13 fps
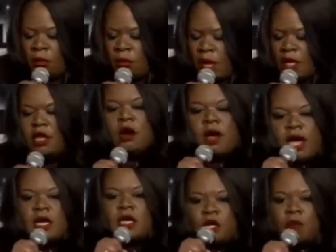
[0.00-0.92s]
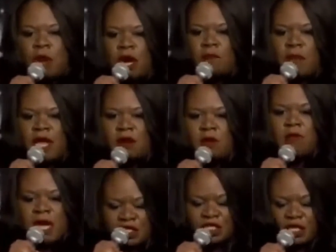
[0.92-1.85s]
And you don't hear the Little Mermaid
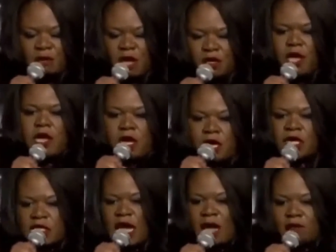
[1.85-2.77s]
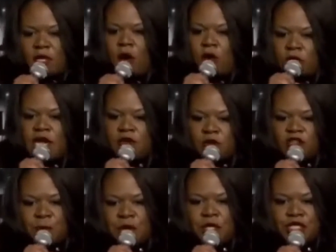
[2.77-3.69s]
when my shit come out, you hear Good Times and Old Negro
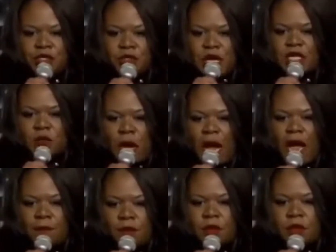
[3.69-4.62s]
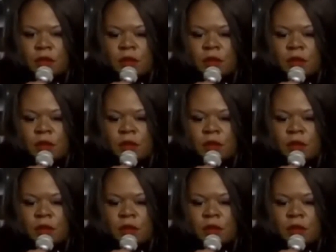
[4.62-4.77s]
Spirituals. That's what happens.